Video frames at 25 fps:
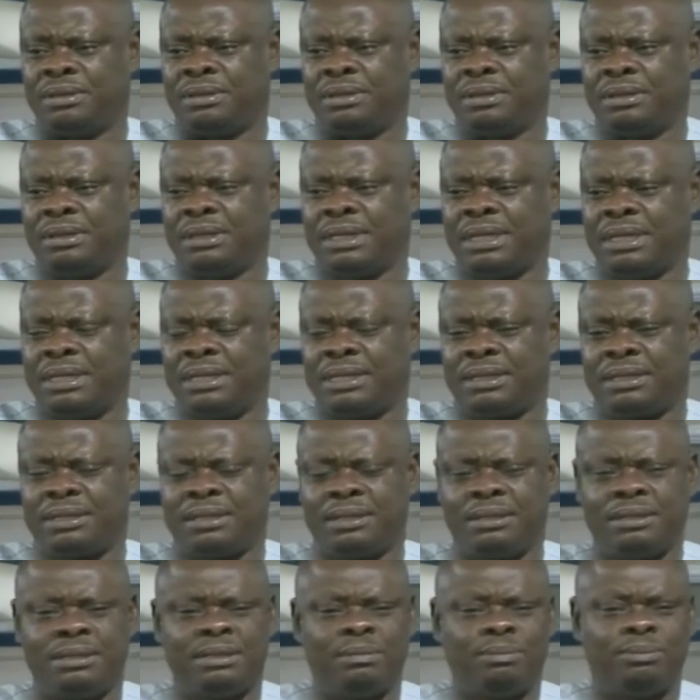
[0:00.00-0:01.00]
the
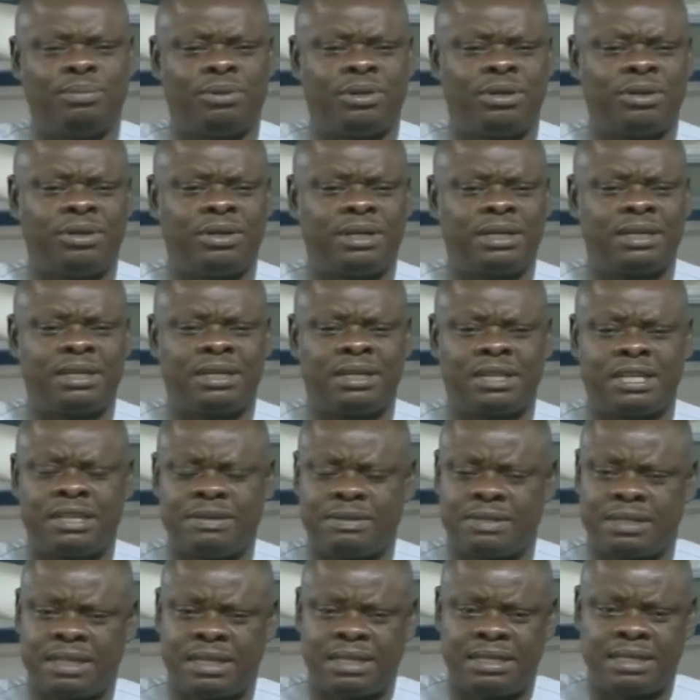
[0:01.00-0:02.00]
little boy or girl
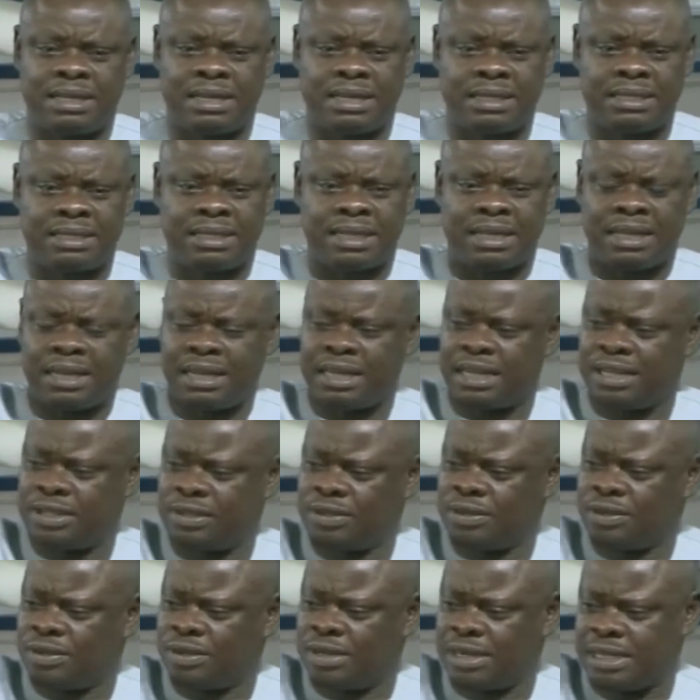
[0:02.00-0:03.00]
keeps saying there's a lion
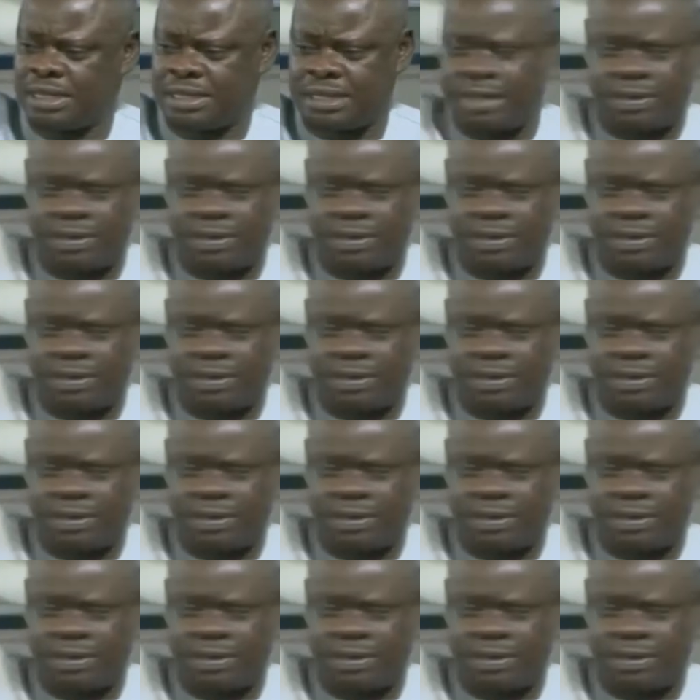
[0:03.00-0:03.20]
or there's a